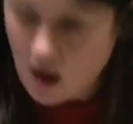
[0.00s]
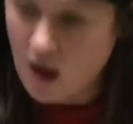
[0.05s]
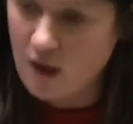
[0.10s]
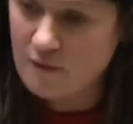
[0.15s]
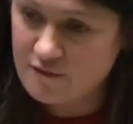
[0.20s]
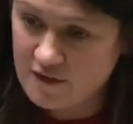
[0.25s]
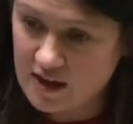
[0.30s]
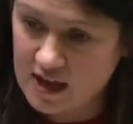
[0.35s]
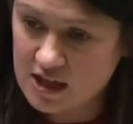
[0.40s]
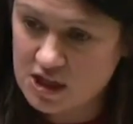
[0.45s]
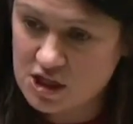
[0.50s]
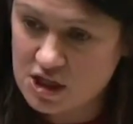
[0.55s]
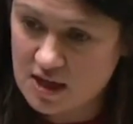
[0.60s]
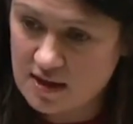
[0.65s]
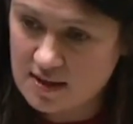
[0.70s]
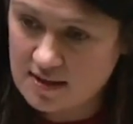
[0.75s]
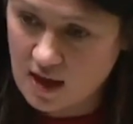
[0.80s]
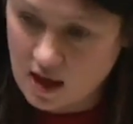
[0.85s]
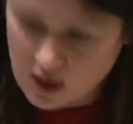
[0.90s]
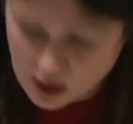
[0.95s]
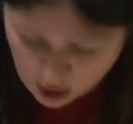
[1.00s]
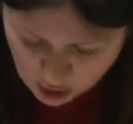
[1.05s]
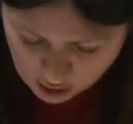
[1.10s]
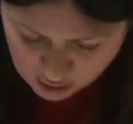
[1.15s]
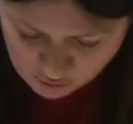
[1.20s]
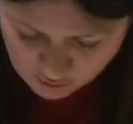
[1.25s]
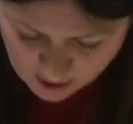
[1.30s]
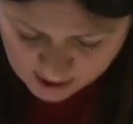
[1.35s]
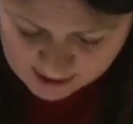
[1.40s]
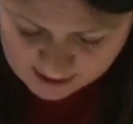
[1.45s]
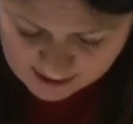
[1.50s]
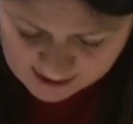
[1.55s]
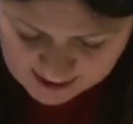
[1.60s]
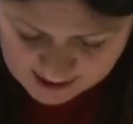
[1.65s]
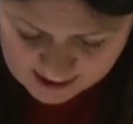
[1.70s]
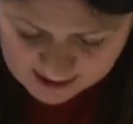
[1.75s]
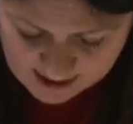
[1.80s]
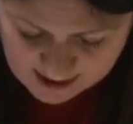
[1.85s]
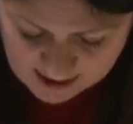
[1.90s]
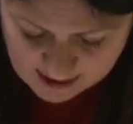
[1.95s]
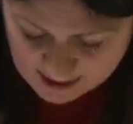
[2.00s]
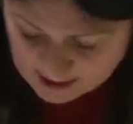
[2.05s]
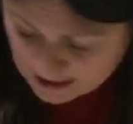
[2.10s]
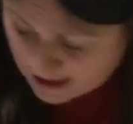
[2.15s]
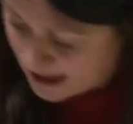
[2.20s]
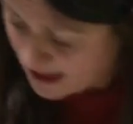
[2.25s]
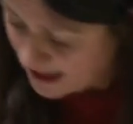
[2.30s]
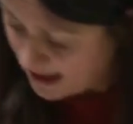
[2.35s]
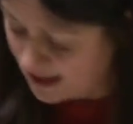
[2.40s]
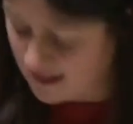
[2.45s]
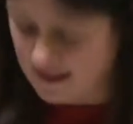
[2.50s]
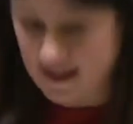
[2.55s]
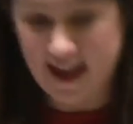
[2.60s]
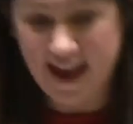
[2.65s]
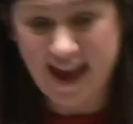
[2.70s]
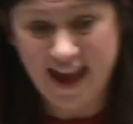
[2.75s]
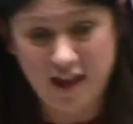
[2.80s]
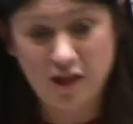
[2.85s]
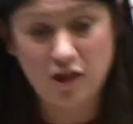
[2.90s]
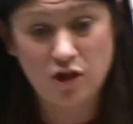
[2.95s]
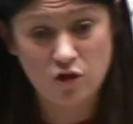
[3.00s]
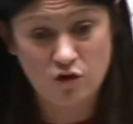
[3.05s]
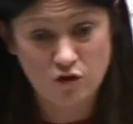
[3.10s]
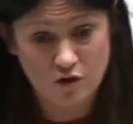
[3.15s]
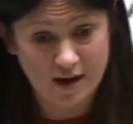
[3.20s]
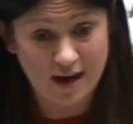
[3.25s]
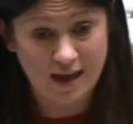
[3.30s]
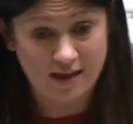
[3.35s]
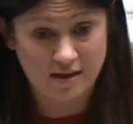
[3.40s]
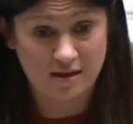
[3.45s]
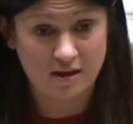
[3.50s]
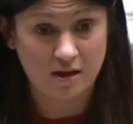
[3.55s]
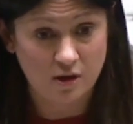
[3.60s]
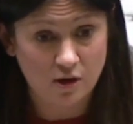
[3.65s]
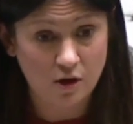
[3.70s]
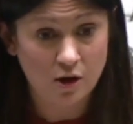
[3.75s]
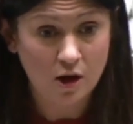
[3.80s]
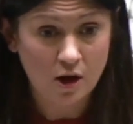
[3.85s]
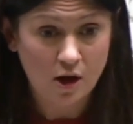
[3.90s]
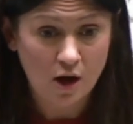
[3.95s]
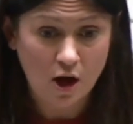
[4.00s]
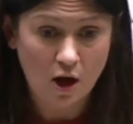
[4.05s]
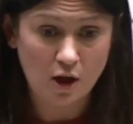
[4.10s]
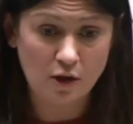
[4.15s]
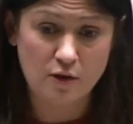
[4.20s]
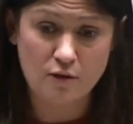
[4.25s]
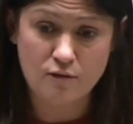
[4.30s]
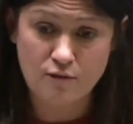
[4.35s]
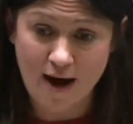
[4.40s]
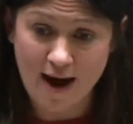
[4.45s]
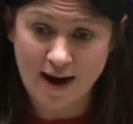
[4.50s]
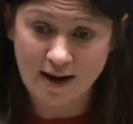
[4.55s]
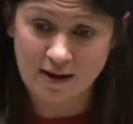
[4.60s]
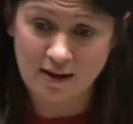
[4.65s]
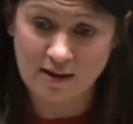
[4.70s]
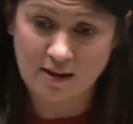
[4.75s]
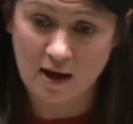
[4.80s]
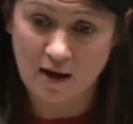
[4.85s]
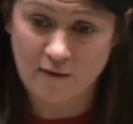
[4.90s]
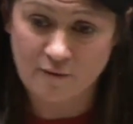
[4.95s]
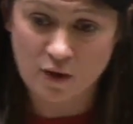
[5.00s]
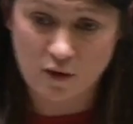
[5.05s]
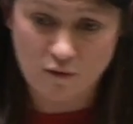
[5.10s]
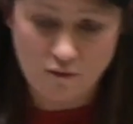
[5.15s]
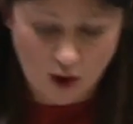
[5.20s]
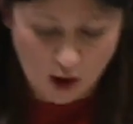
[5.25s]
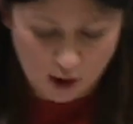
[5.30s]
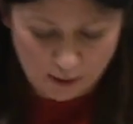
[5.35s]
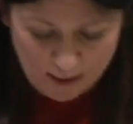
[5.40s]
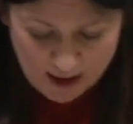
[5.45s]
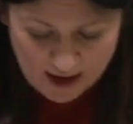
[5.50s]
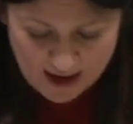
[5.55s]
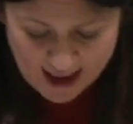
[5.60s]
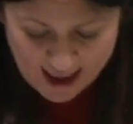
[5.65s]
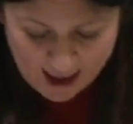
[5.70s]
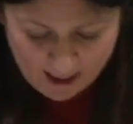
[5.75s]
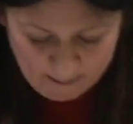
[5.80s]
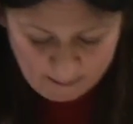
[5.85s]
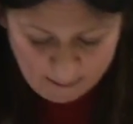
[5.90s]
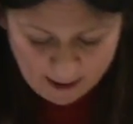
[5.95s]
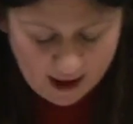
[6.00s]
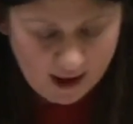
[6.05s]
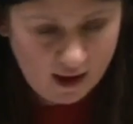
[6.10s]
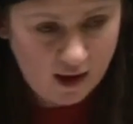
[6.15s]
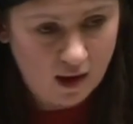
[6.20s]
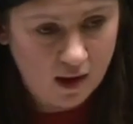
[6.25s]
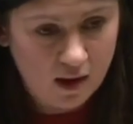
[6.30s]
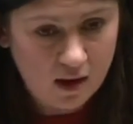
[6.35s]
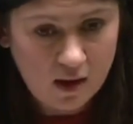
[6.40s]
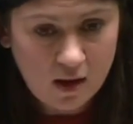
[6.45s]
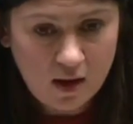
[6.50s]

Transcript: our villages and our great cities, is a history lesson on the rise of the Roman Empire.